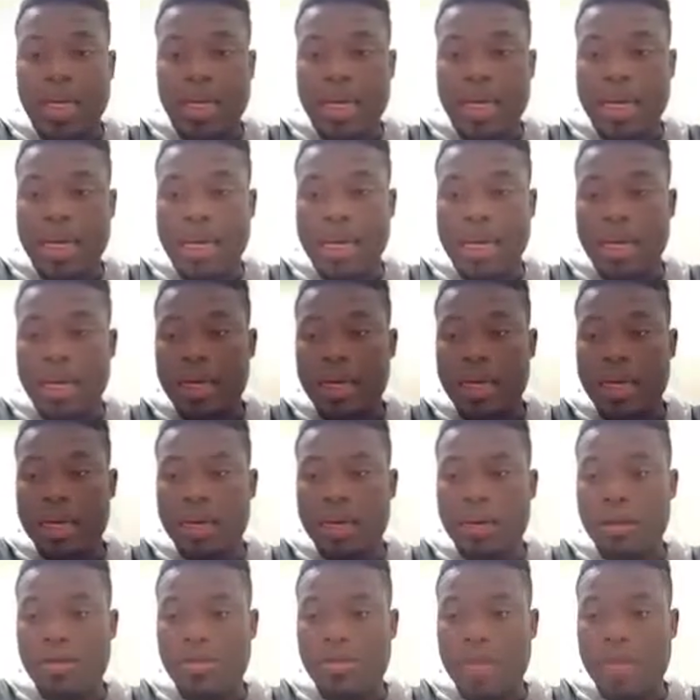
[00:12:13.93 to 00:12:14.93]

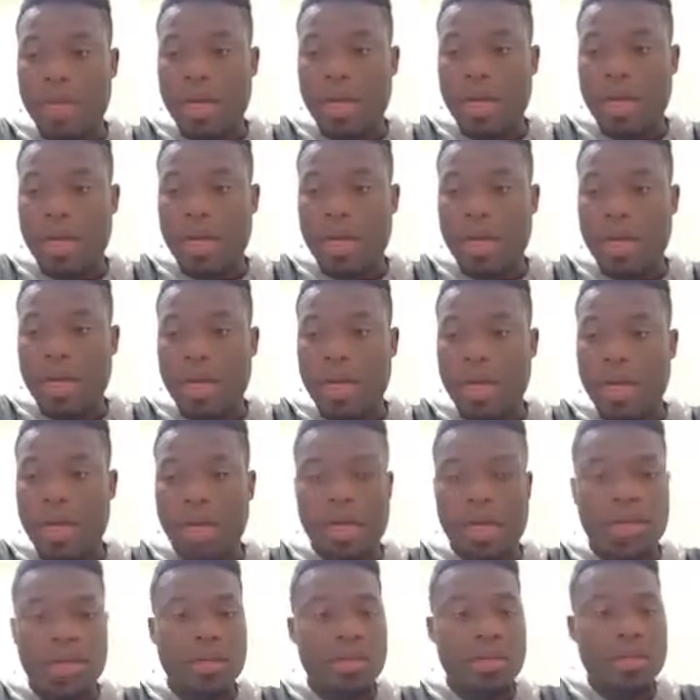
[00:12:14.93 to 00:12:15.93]
and
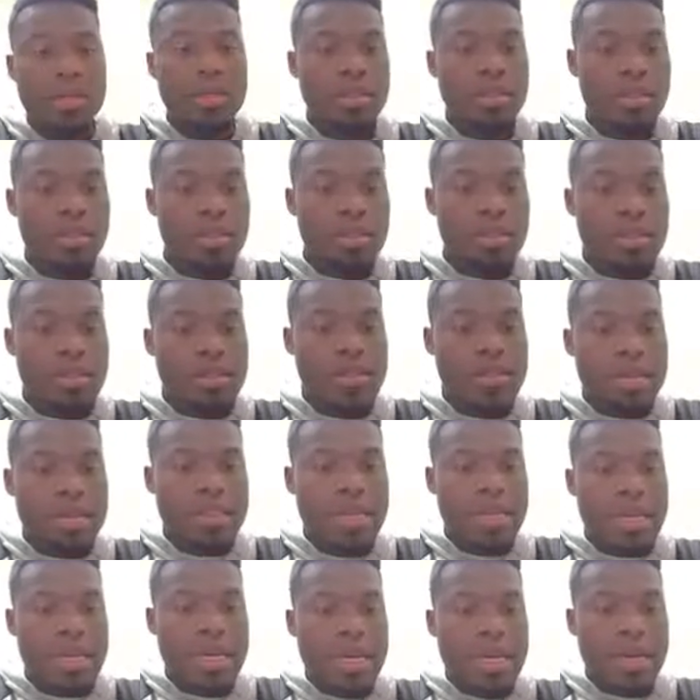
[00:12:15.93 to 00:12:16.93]
my
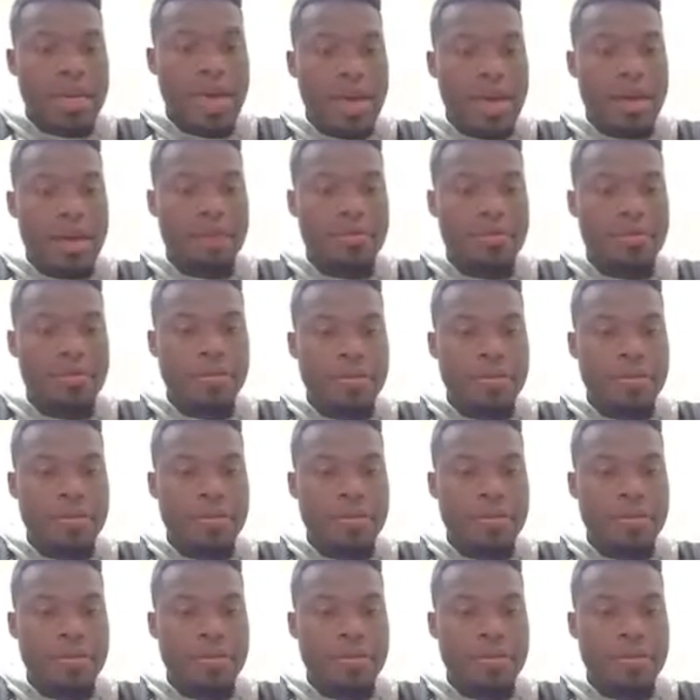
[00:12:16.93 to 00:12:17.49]
second half